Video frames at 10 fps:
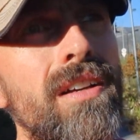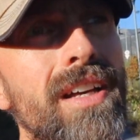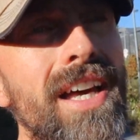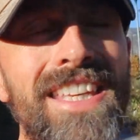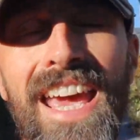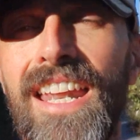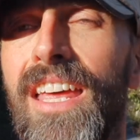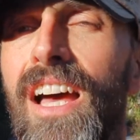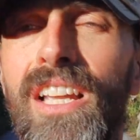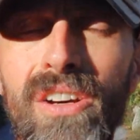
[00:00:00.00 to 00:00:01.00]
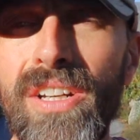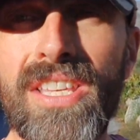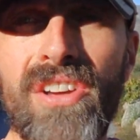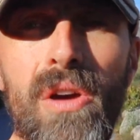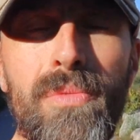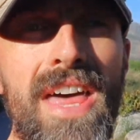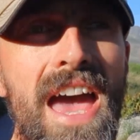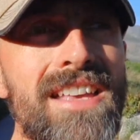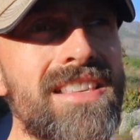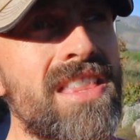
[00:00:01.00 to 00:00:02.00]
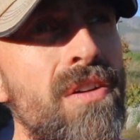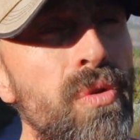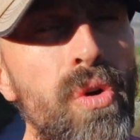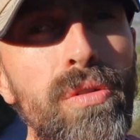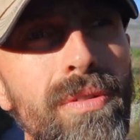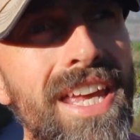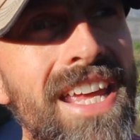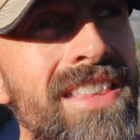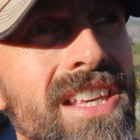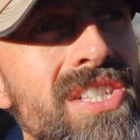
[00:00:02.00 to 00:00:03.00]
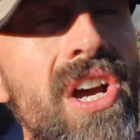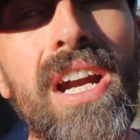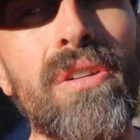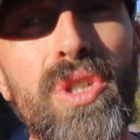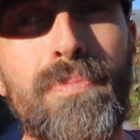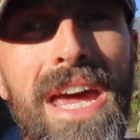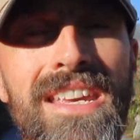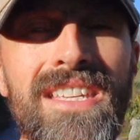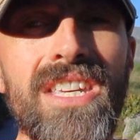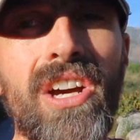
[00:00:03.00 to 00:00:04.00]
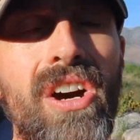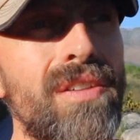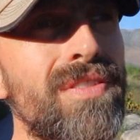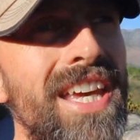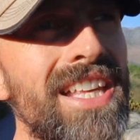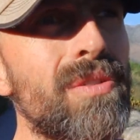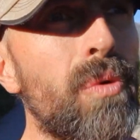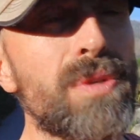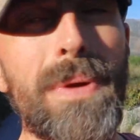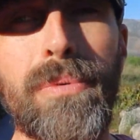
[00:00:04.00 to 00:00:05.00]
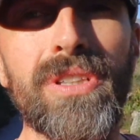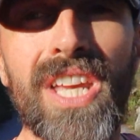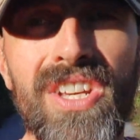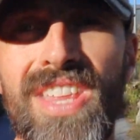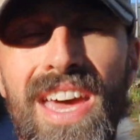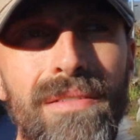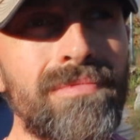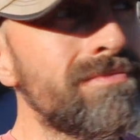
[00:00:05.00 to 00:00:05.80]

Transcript: Again, a lot of the time with airs, they're all in this tiny little space and you get to watch people ditch their,